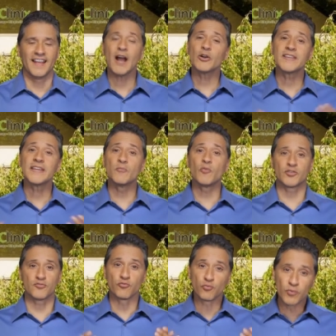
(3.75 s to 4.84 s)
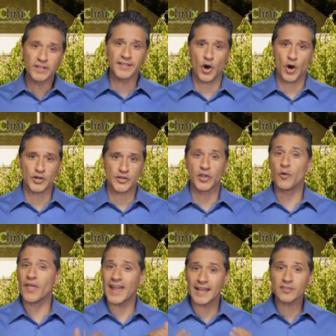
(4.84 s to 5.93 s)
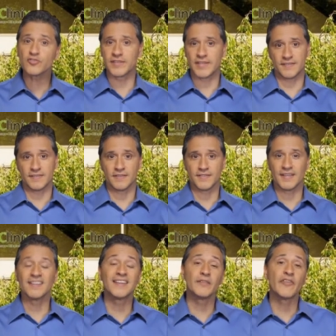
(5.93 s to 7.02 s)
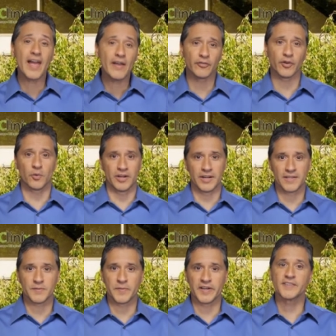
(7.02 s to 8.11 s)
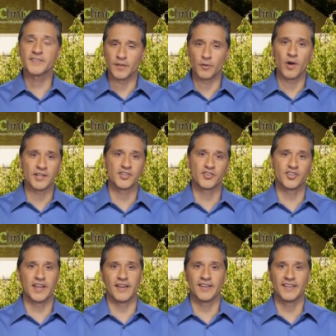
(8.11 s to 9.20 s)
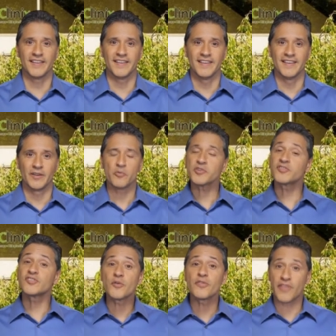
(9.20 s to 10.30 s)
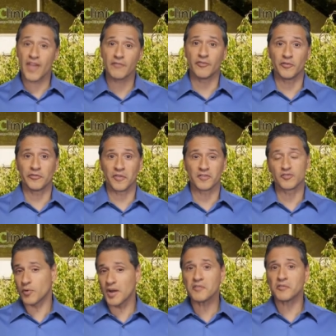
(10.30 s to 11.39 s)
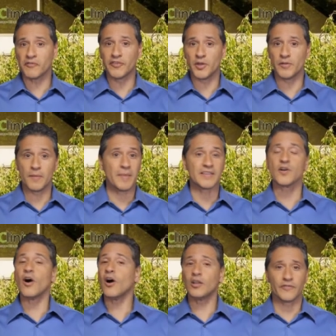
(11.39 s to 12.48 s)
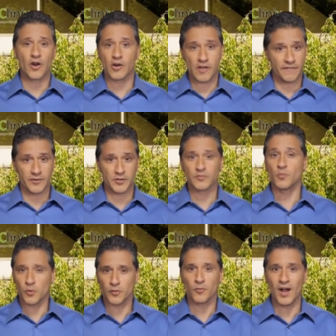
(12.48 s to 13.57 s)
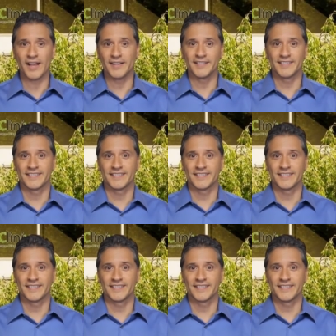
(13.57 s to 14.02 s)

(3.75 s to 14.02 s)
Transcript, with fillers: Our team works really hard to go that extra distance and give everyone an experience they'll want to share. We're so thankful for this great review that makes all of our efforts worthwhile.